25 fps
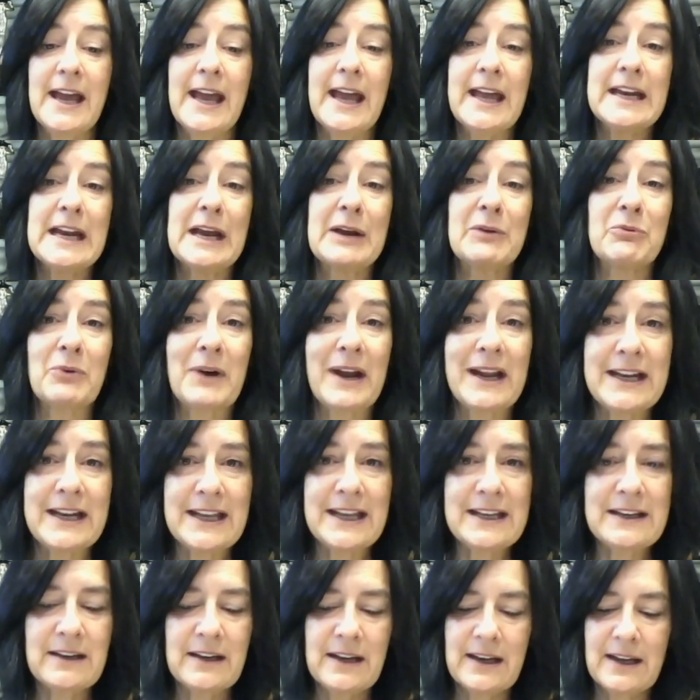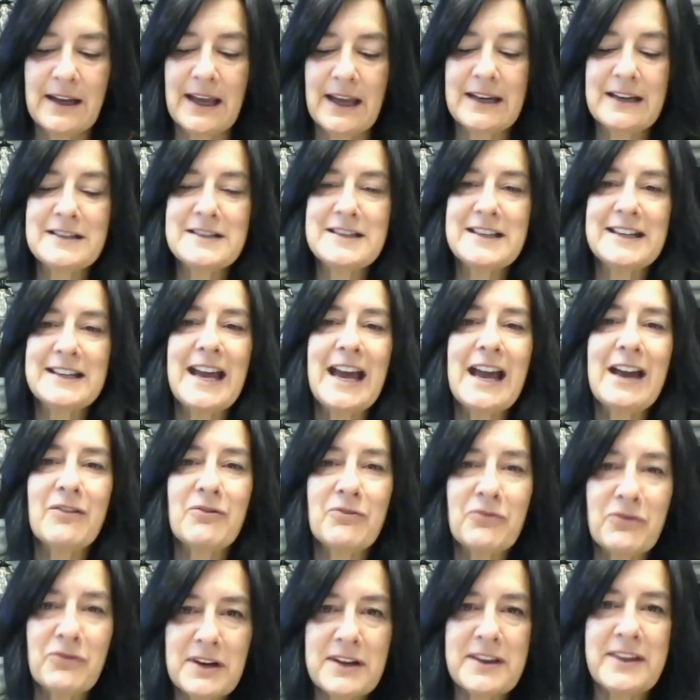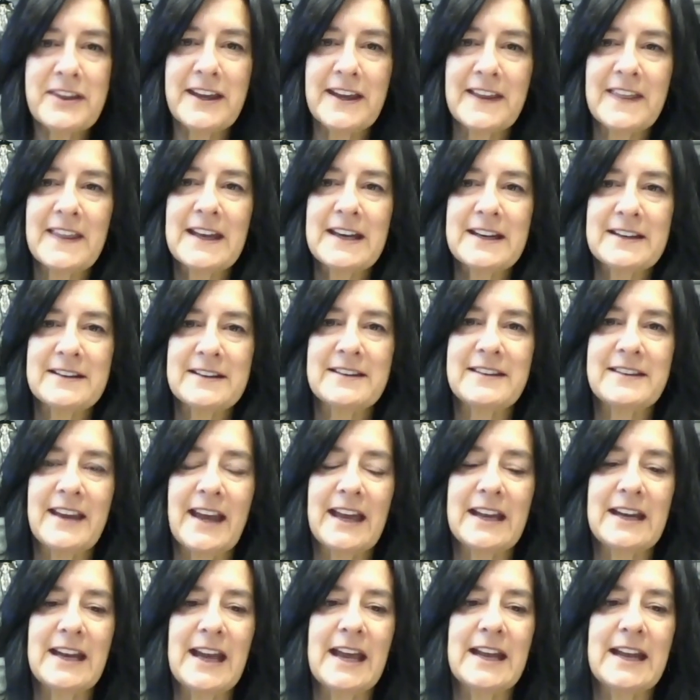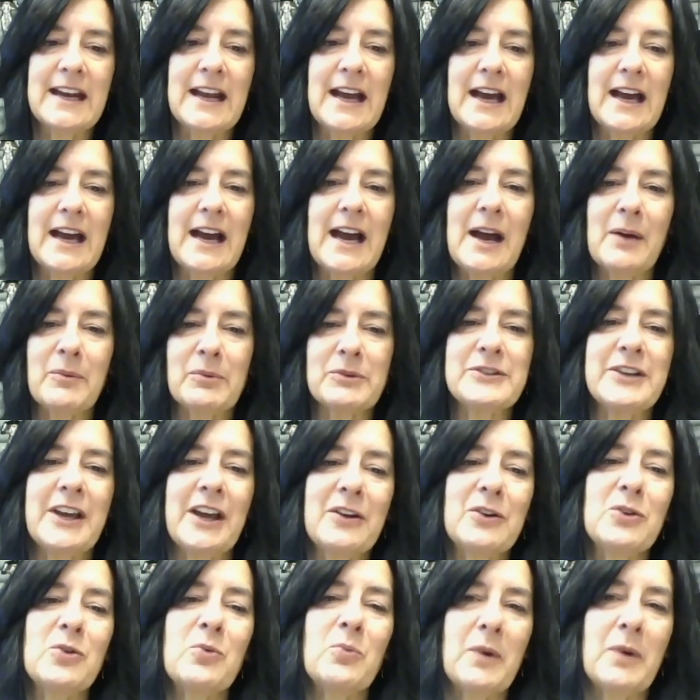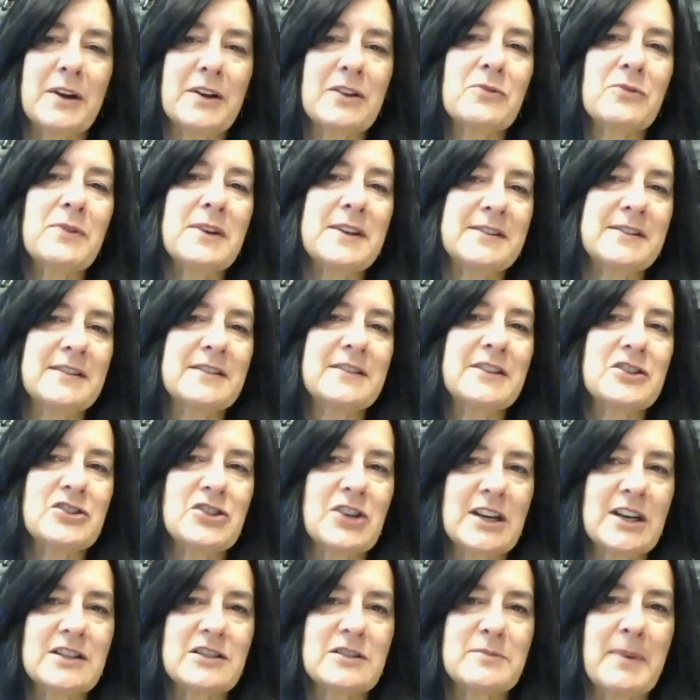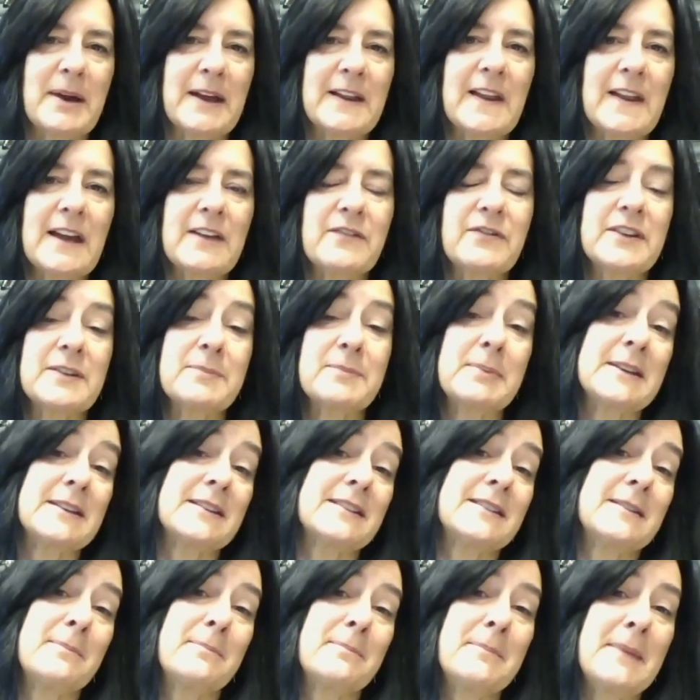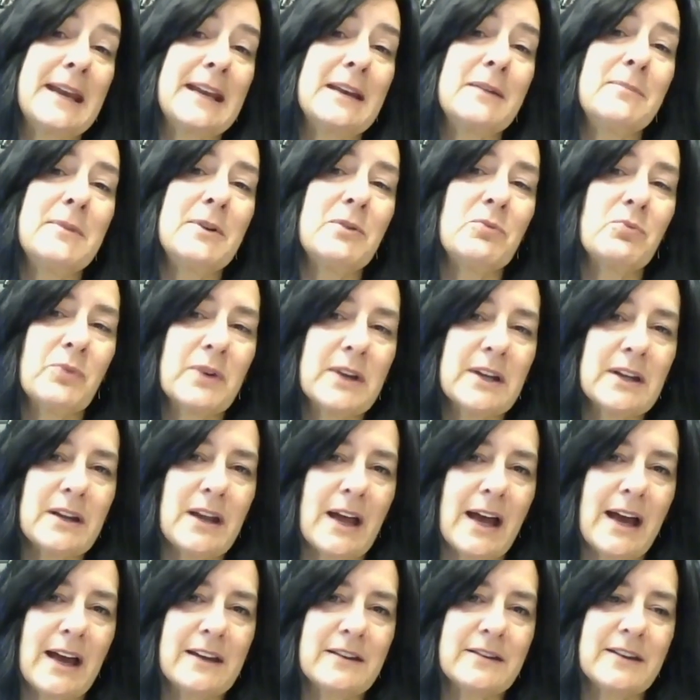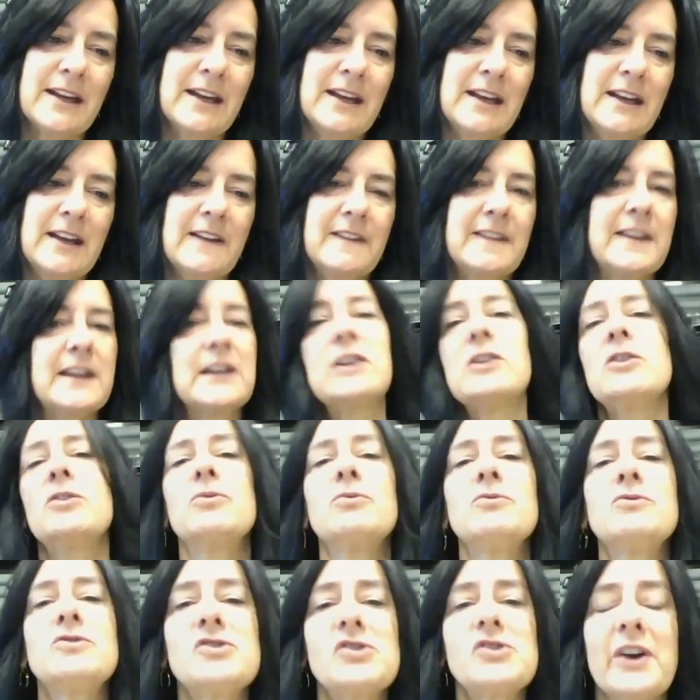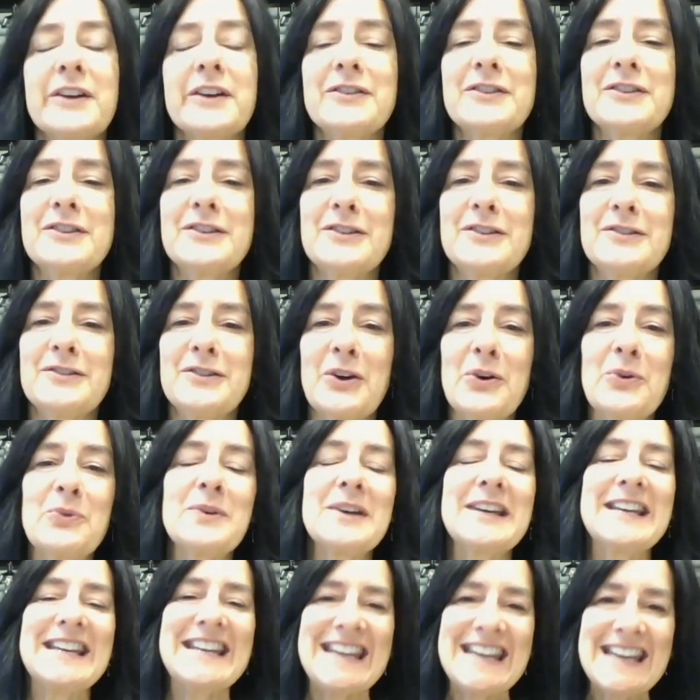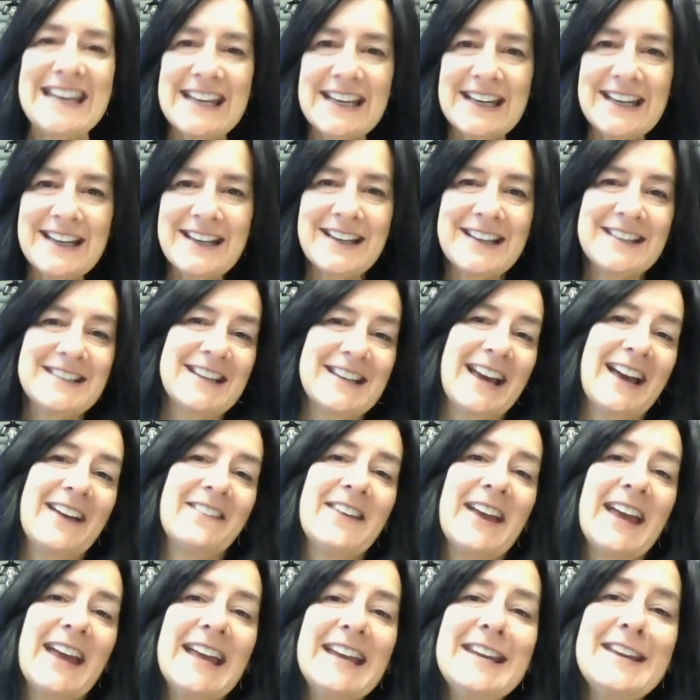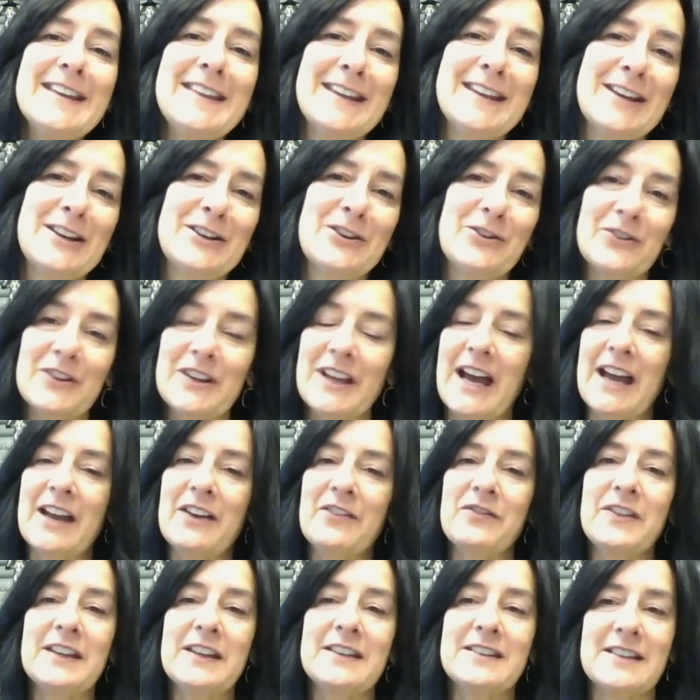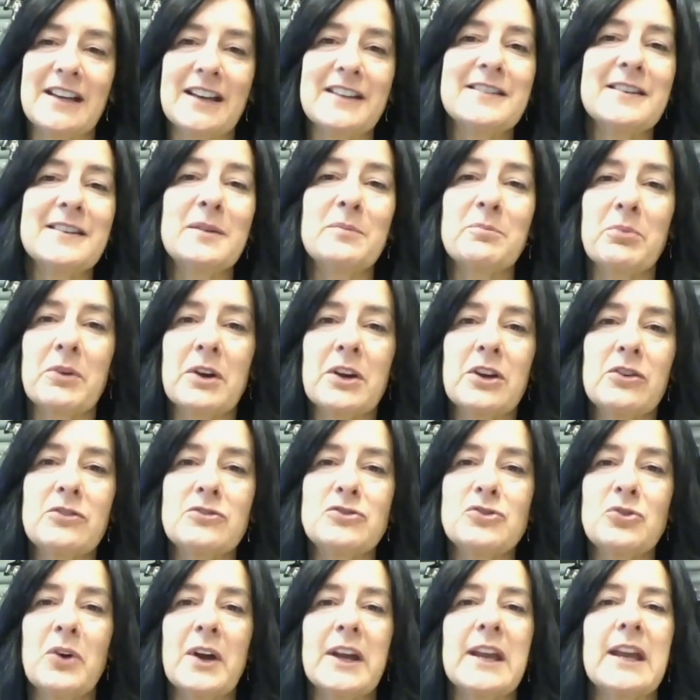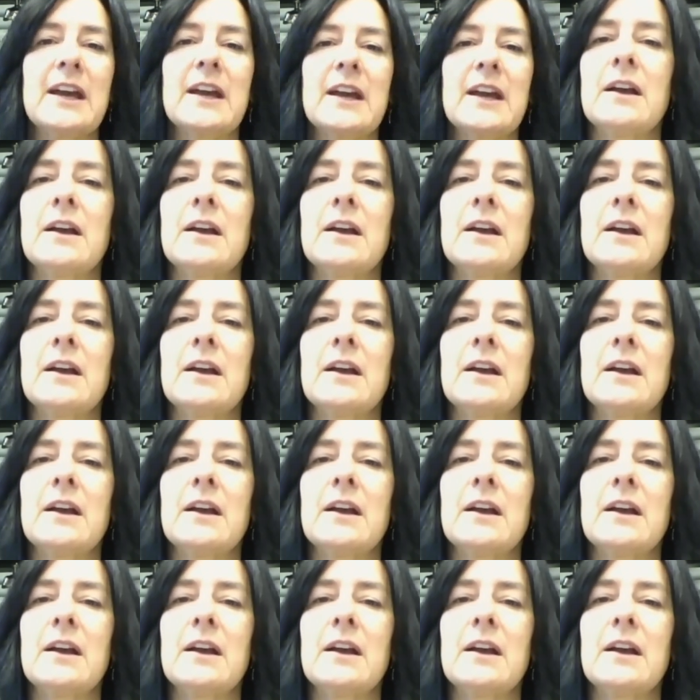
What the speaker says: and I read it and I did everything that it said. And I will tell you, one of the reasons it changed my life is because it made me realize that you just don't need to have anything in your life that doesn't bring you joy.